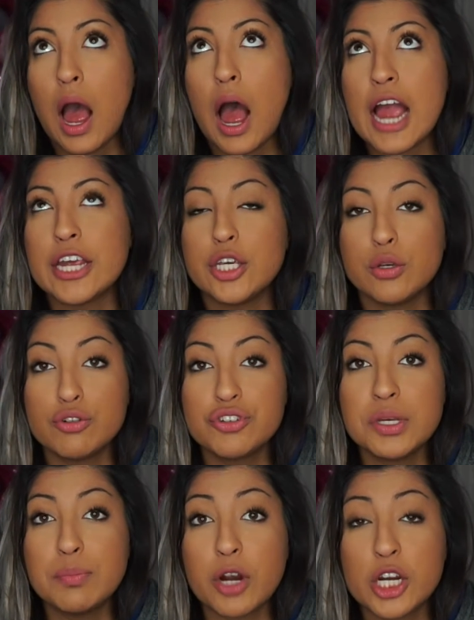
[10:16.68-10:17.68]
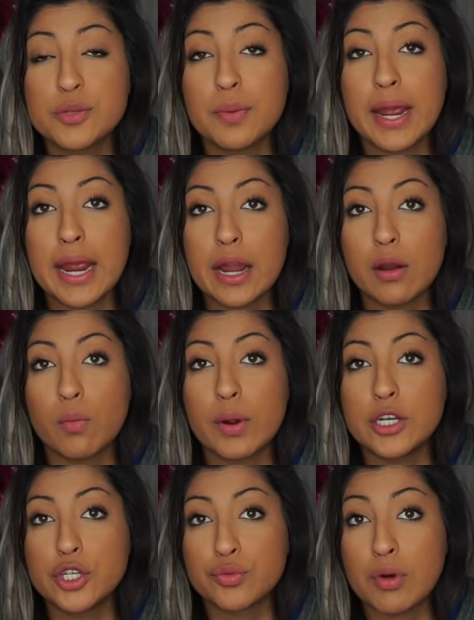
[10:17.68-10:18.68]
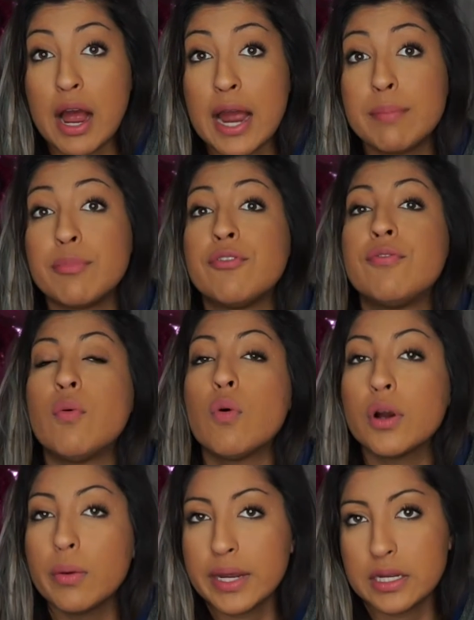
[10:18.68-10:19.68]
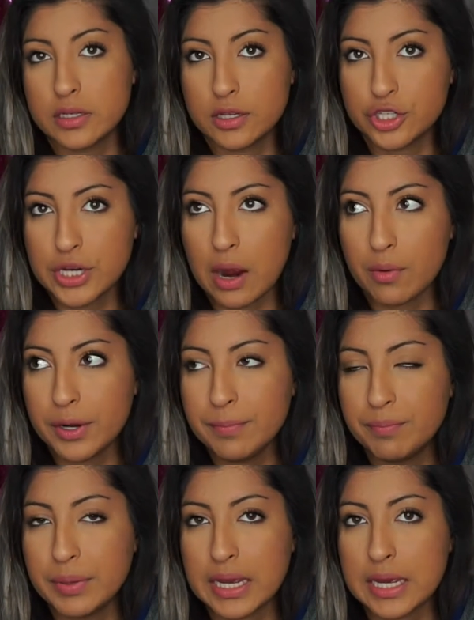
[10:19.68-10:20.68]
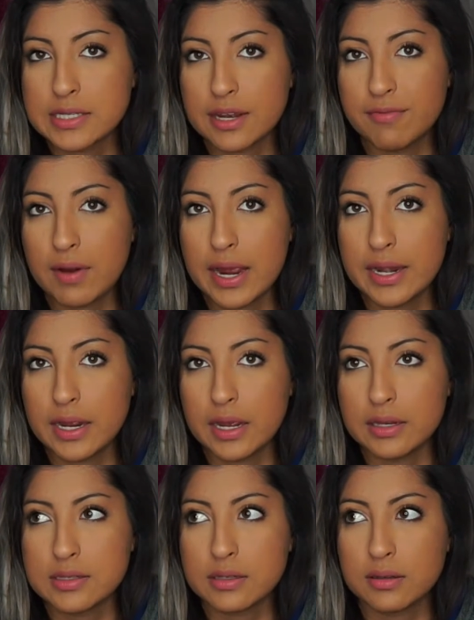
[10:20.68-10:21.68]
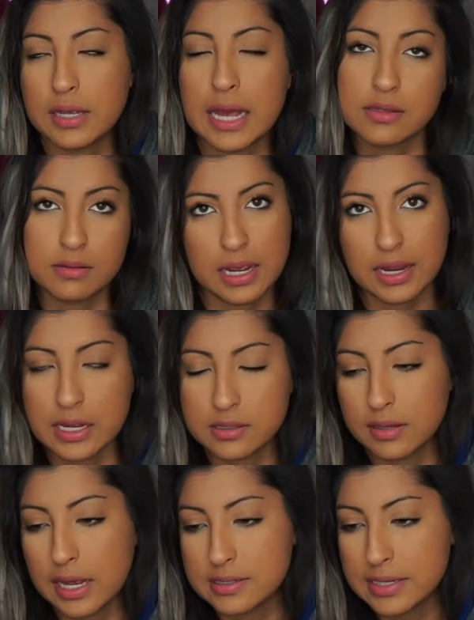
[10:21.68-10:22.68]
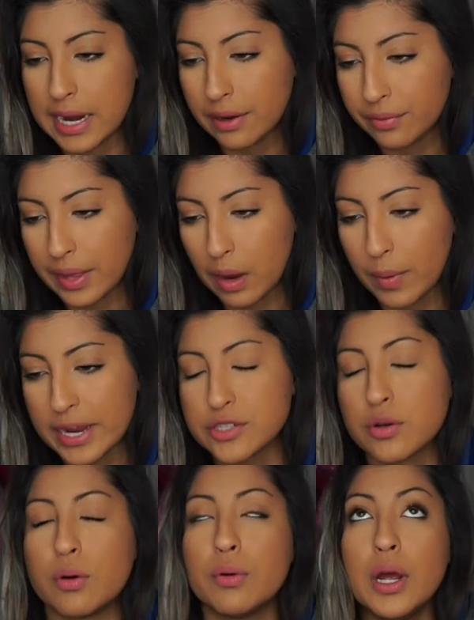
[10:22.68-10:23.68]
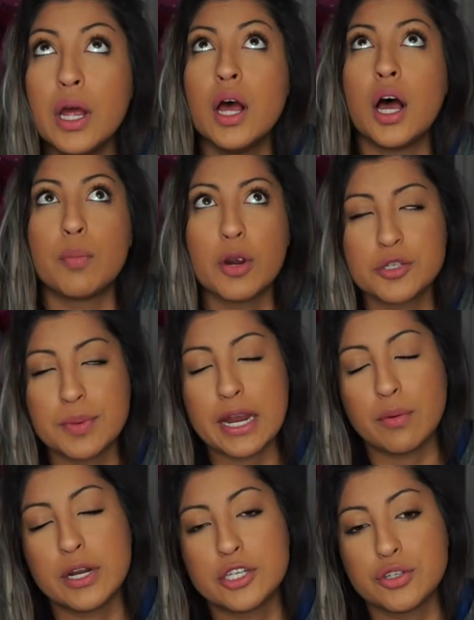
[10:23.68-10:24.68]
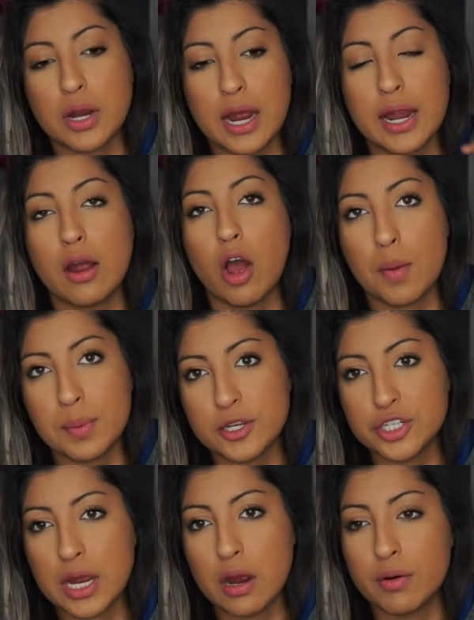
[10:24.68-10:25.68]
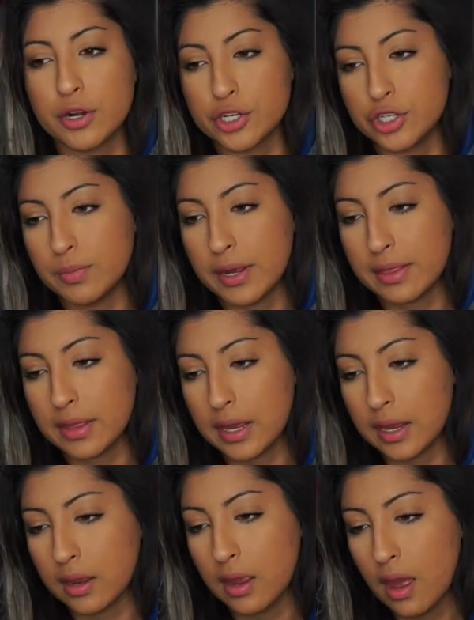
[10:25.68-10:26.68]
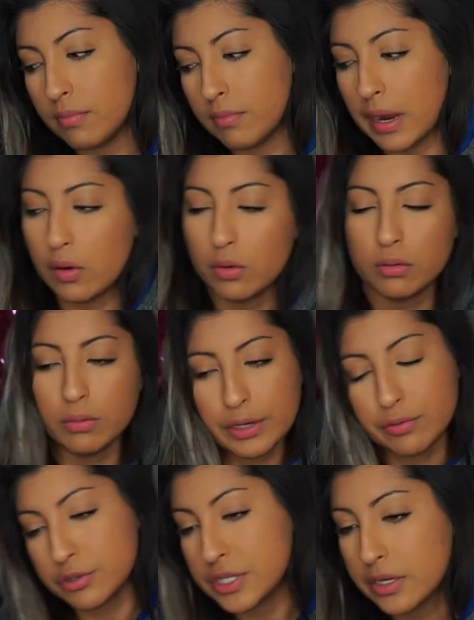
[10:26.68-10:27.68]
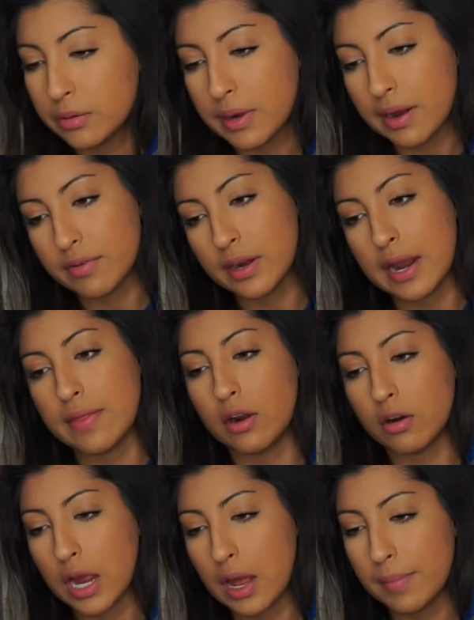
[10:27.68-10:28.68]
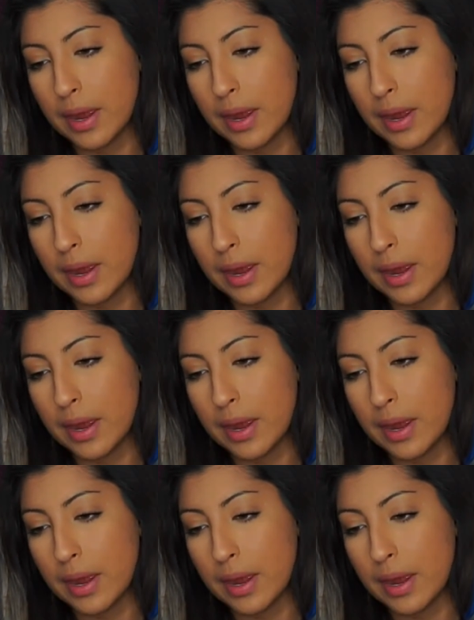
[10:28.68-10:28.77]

I usually brush my hair when dry before going into the shower because I find it gets less tangled that way. So I'll brush my hair when it's dry, hop in the shower, do my thing, my whole like routine or whatever, and then I'll come